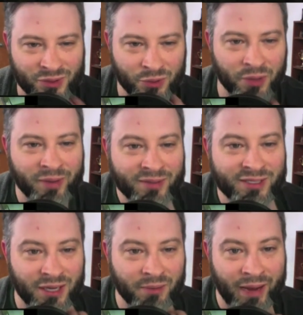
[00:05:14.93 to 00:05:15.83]
you let me have my
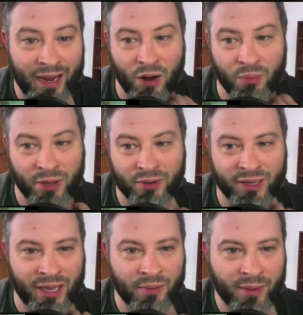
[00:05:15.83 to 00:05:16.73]
son back, I'll play you in
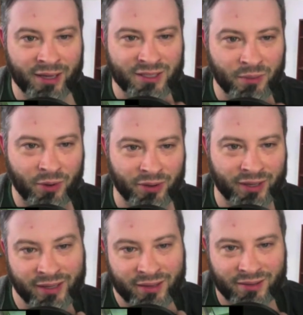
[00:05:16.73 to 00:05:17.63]
a game of basketball,
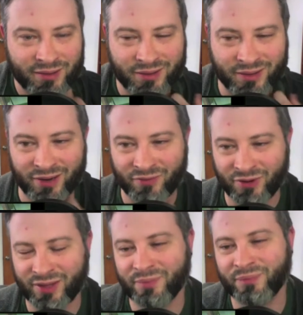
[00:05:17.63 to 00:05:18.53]
like, and
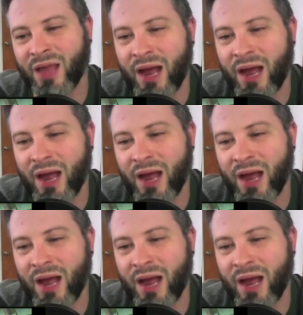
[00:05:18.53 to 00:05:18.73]
everything.